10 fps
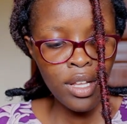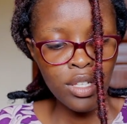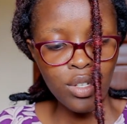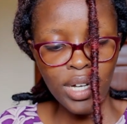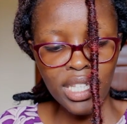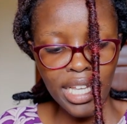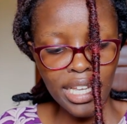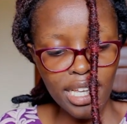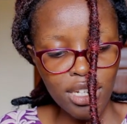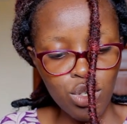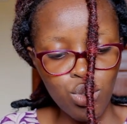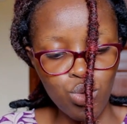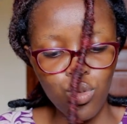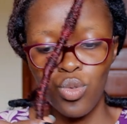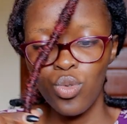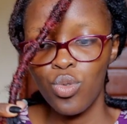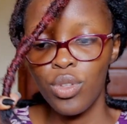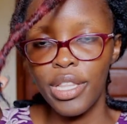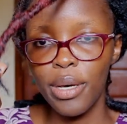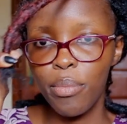So once I get to
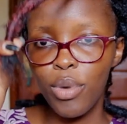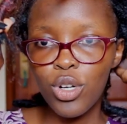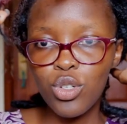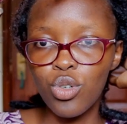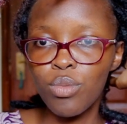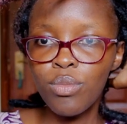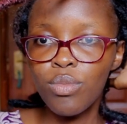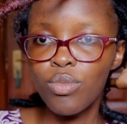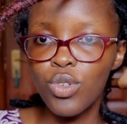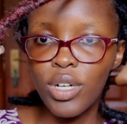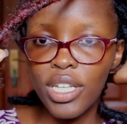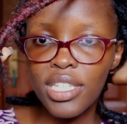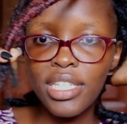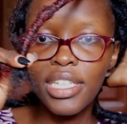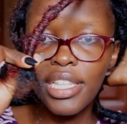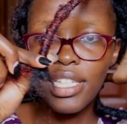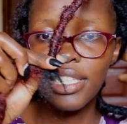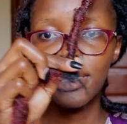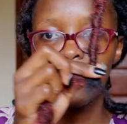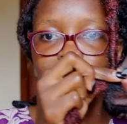the bottom, you can see
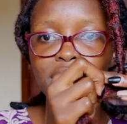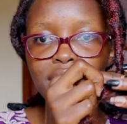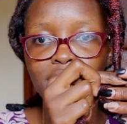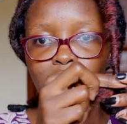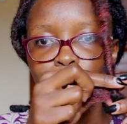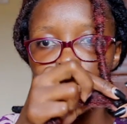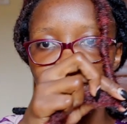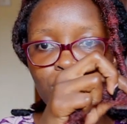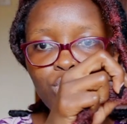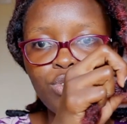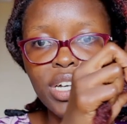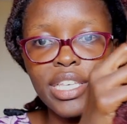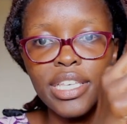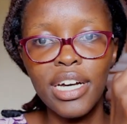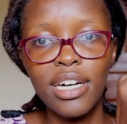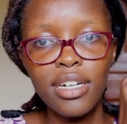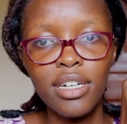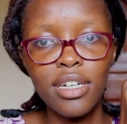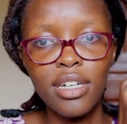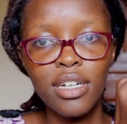there's this part over here
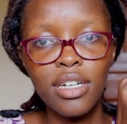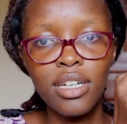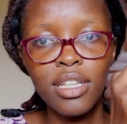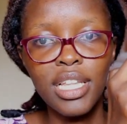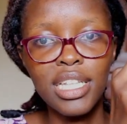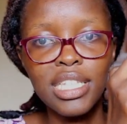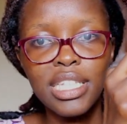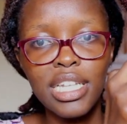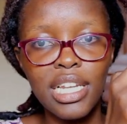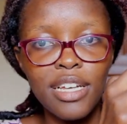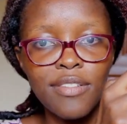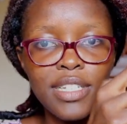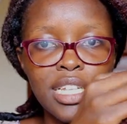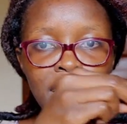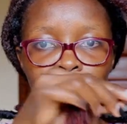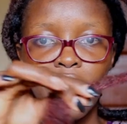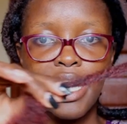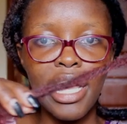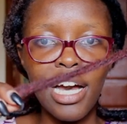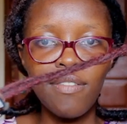that's still left,
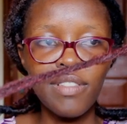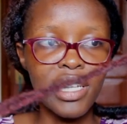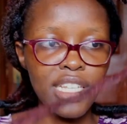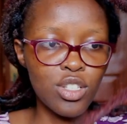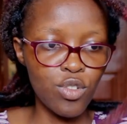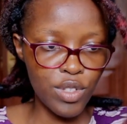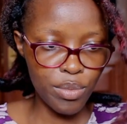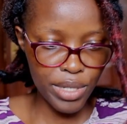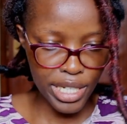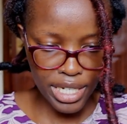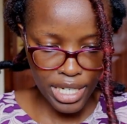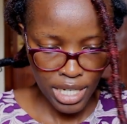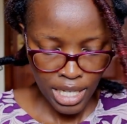and I have the rest of the braid.